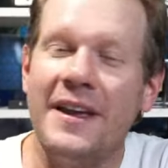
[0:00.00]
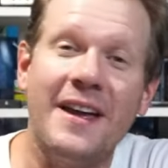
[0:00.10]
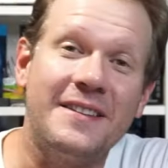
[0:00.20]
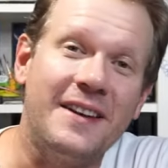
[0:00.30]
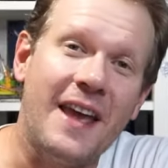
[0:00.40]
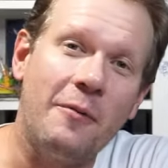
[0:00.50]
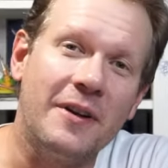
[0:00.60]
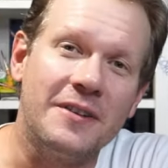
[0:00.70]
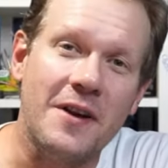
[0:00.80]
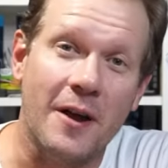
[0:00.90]
yeah, today we're
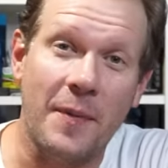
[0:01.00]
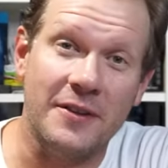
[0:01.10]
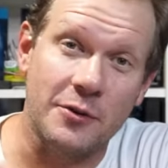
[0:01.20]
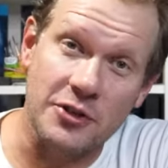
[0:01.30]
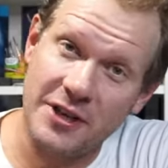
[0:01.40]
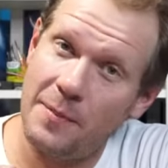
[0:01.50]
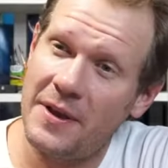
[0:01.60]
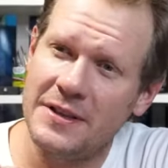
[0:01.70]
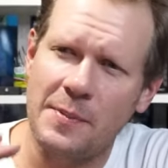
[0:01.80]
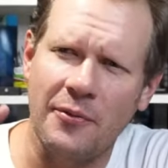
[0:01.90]
going to talk about
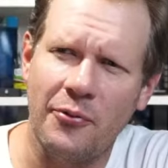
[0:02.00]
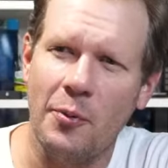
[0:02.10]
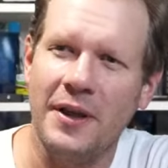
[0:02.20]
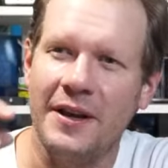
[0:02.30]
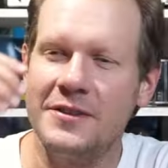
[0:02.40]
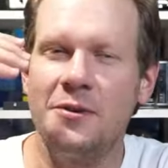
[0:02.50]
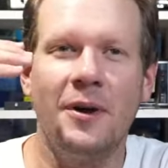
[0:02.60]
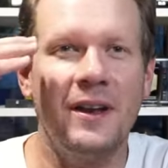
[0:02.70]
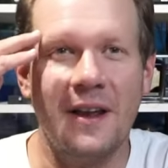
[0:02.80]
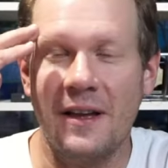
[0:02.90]
Toshiba's, but before we get into
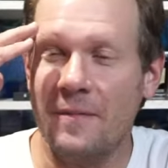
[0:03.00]
it,